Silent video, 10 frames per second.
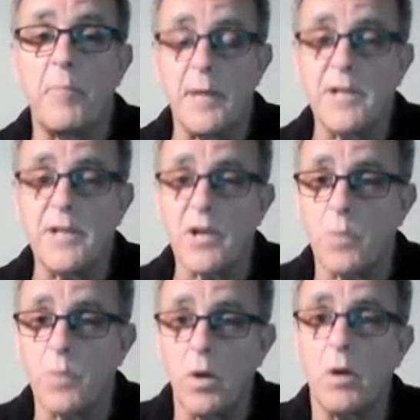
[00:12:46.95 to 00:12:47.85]
But it
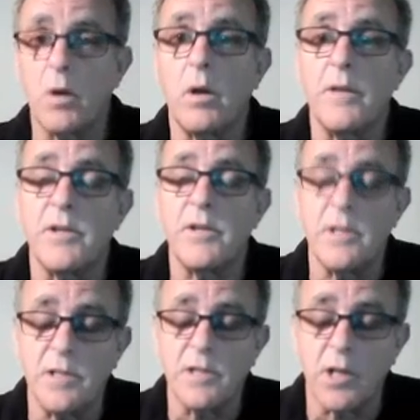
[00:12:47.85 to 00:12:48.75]
does work. This
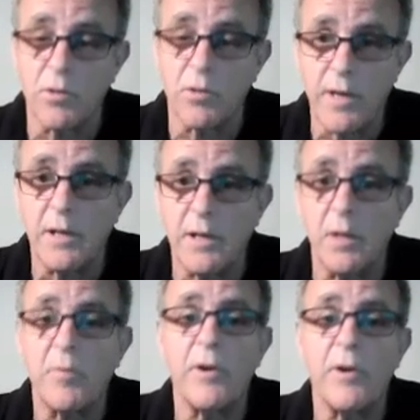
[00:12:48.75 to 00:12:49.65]
is a great
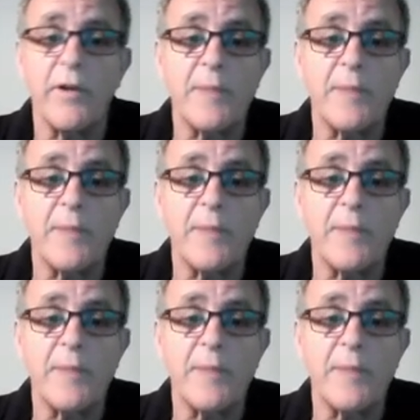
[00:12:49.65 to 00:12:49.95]
little program